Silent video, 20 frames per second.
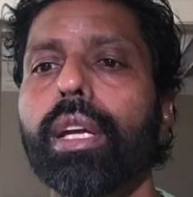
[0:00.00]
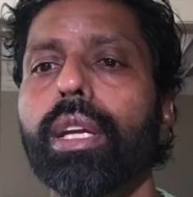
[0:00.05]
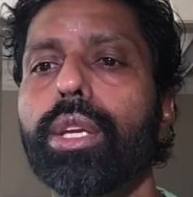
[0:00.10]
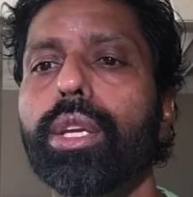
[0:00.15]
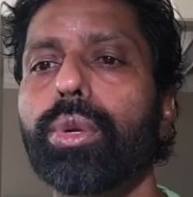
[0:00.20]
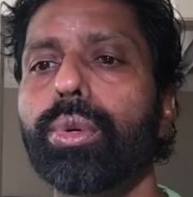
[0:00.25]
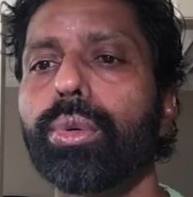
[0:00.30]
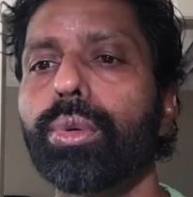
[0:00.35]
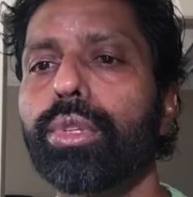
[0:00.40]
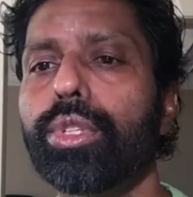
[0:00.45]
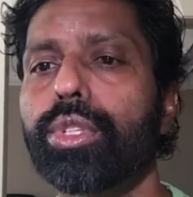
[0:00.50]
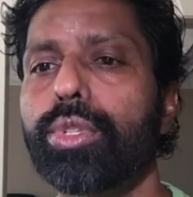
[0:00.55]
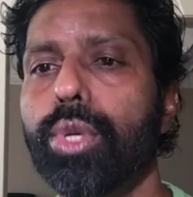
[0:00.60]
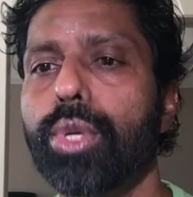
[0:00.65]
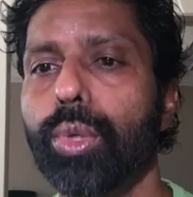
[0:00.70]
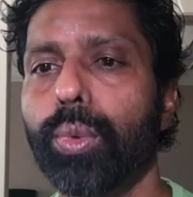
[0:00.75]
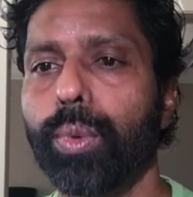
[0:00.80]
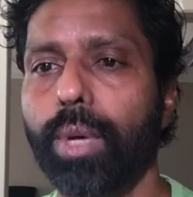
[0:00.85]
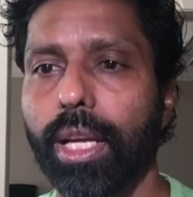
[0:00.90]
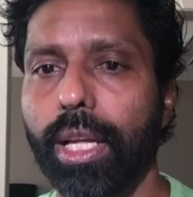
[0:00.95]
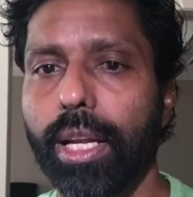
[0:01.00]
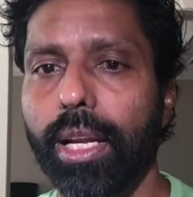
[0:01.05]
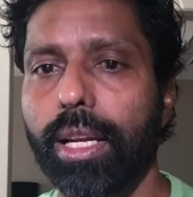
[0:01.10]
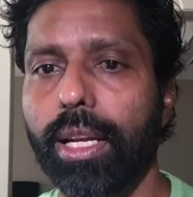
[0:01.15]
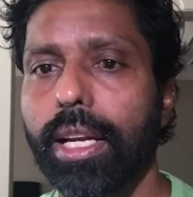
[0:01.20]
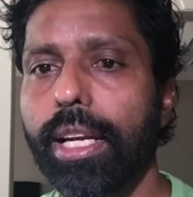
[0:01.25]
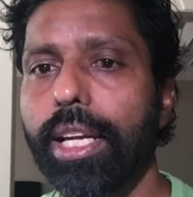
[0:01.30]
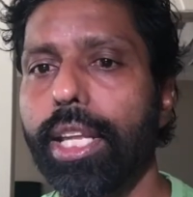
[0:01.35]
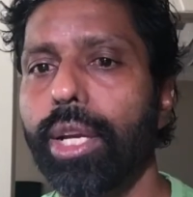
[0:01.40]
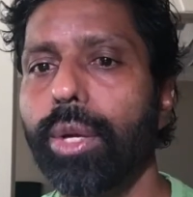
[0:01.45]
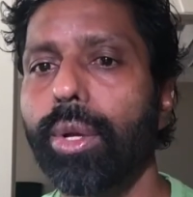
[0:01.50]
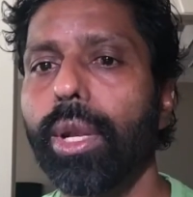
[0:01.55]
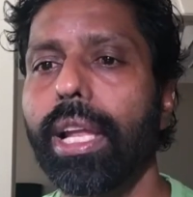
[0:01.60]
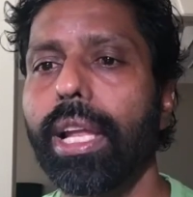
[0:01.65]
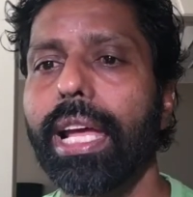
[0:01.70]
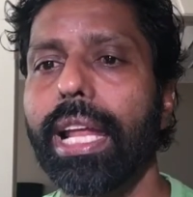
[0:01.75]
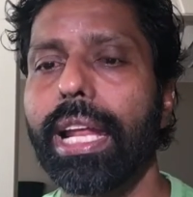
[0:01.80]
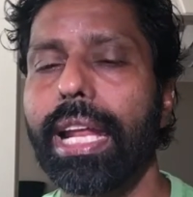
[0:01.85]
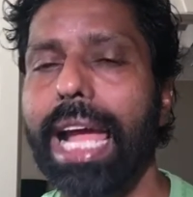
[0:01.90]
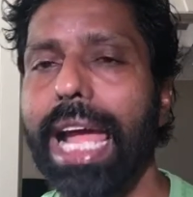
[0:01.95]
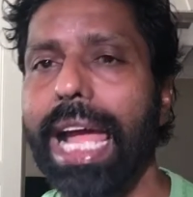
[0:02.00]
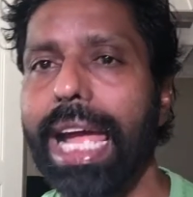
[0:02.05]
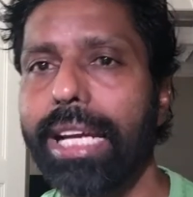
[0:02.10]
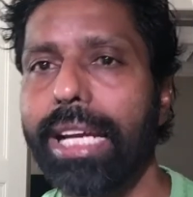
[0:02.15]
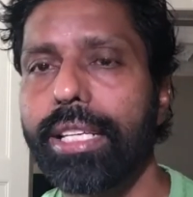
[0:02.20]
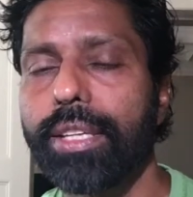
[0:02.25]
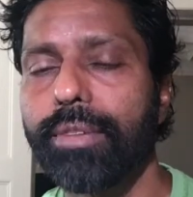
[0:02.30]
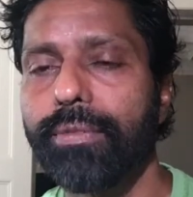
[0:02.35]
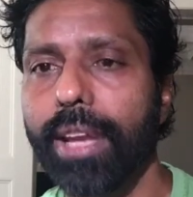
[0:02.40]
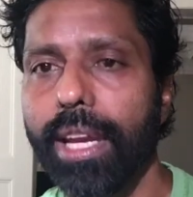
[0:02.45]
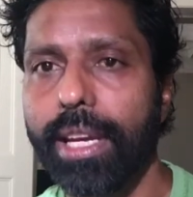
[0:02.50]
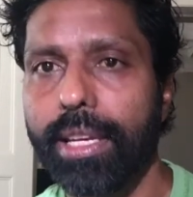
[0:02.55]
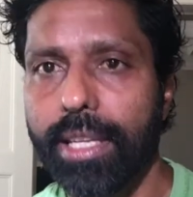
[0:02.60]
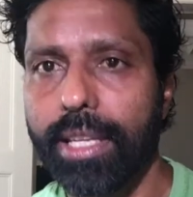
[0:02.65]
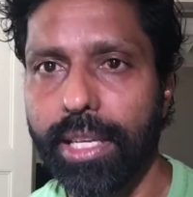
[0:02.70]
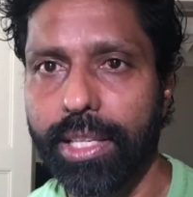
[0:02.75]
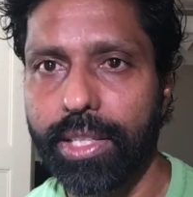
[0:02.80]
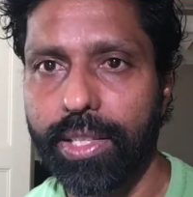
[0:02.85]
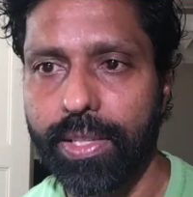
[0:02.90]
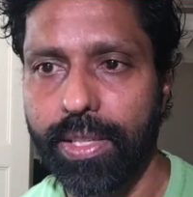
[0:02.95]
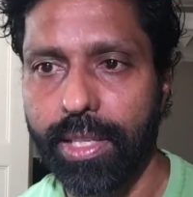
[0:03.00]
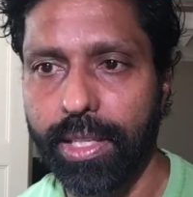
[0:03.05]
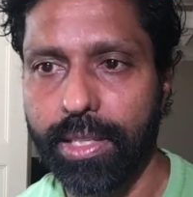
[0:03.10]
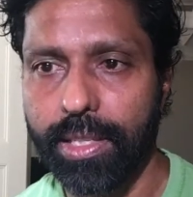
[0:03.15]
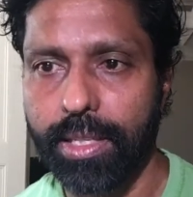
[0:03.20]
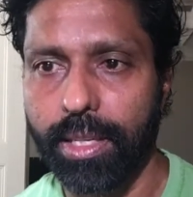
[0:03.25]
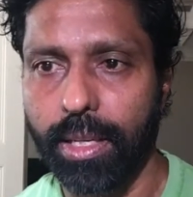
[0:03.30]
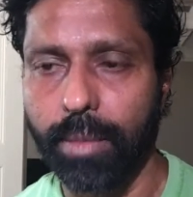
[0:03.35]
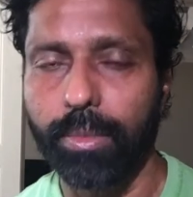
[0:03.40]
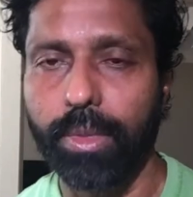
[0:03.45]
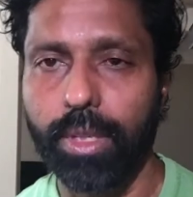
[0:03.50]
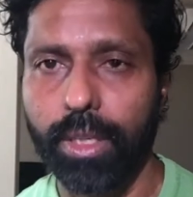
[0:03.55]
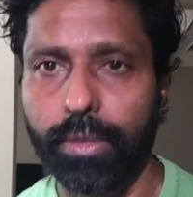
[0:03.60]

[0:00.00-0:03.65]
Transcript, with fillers: Use your reticular activating system,